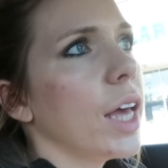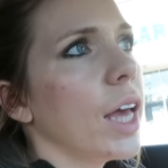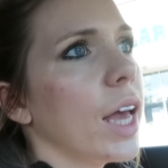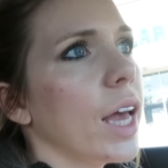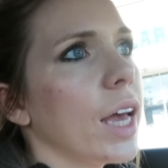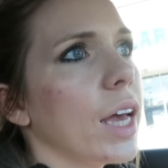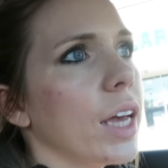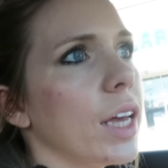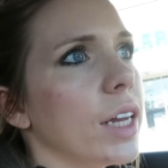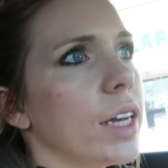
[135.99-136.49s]

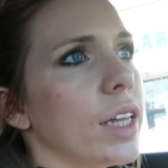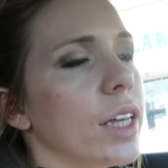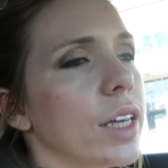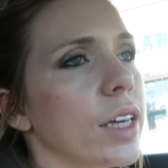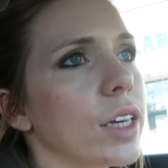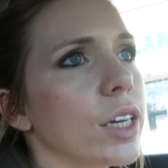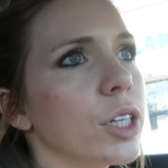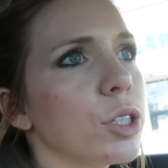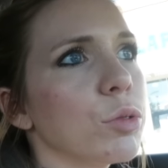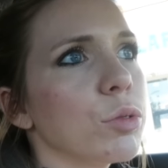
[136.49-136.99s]
And
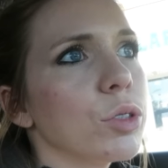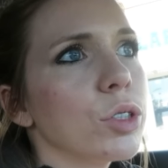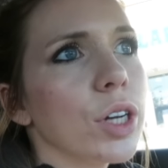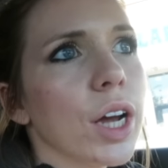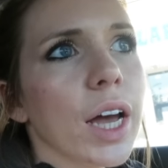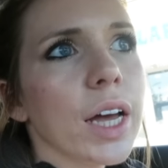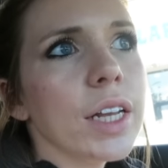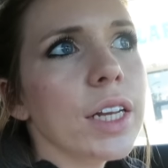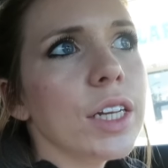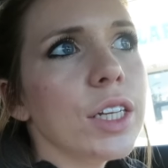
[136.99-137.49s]
because we're
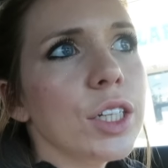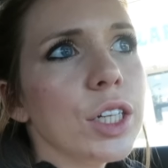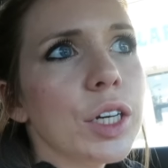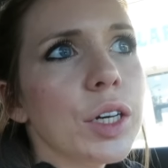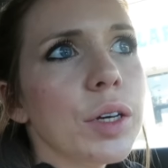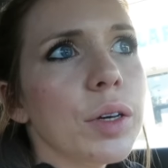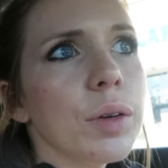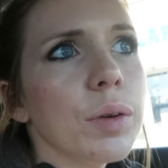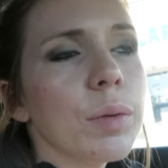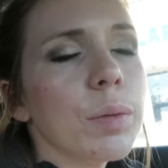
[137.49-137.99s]
trying to
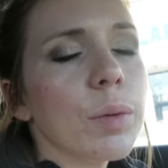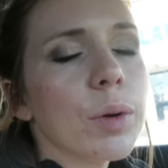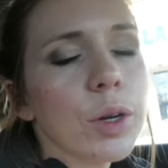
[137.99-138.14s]
do,